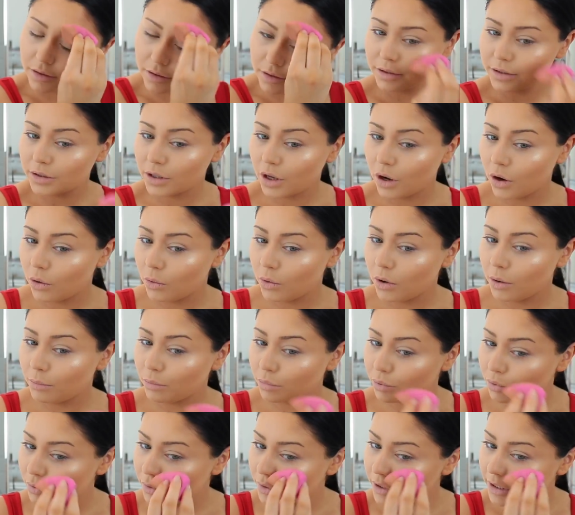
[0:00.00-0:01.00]

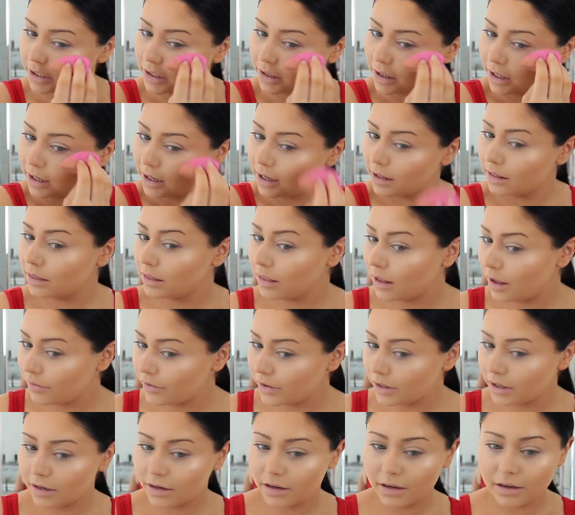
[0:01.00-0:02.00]
So pretty, like I
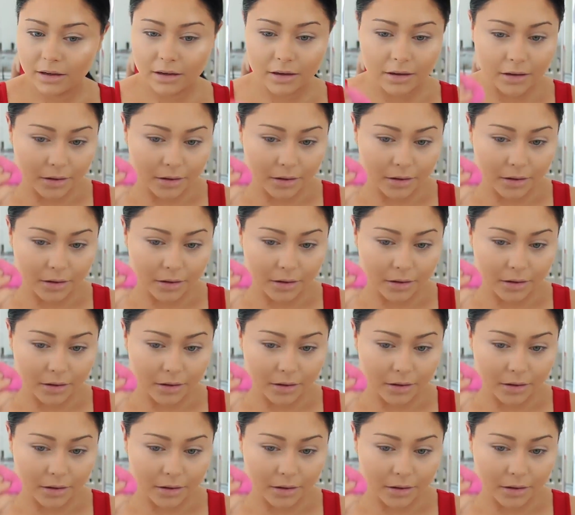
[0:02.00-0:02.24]
love it.